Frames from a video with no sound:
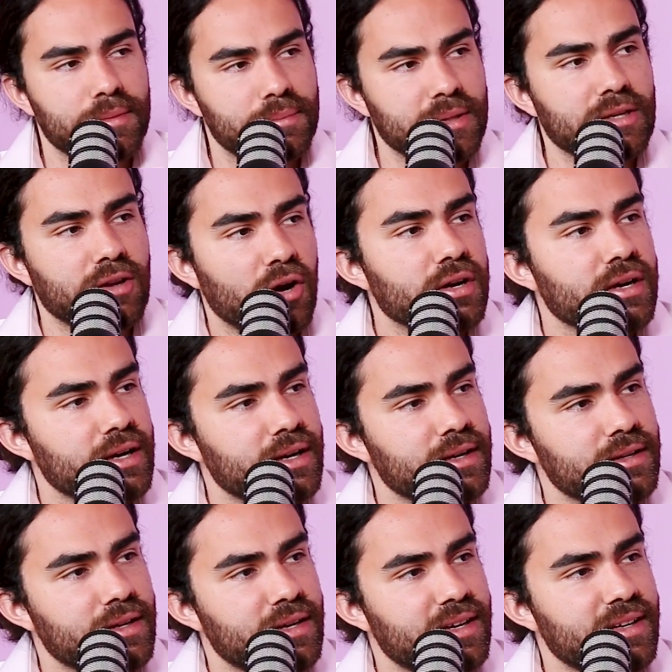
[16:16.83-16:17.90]
be
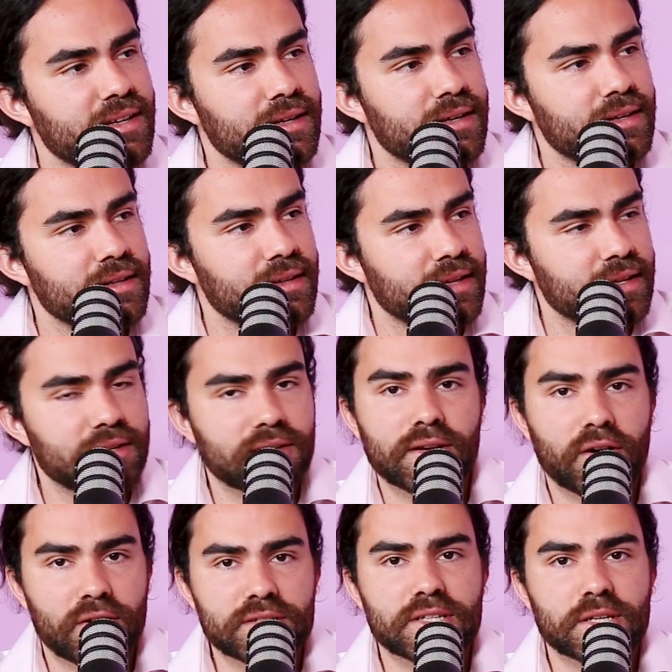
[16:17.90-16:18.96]
longer
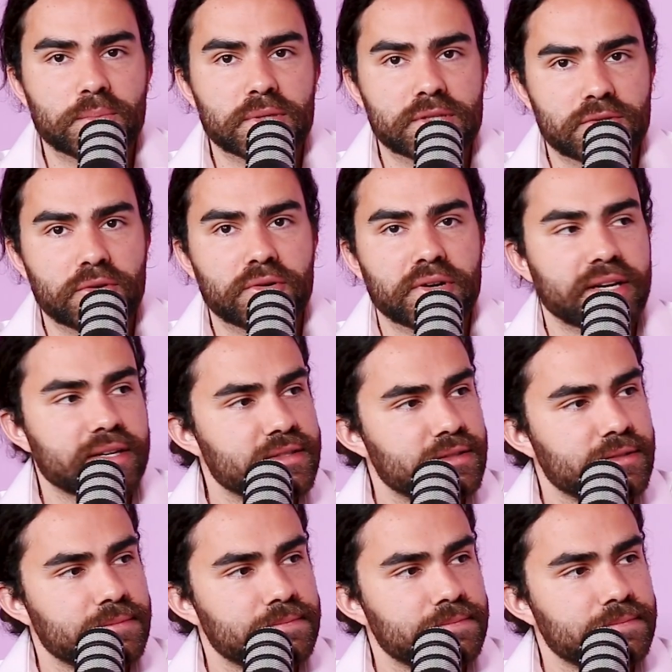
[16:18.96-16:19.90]
than Oscar Pistorious.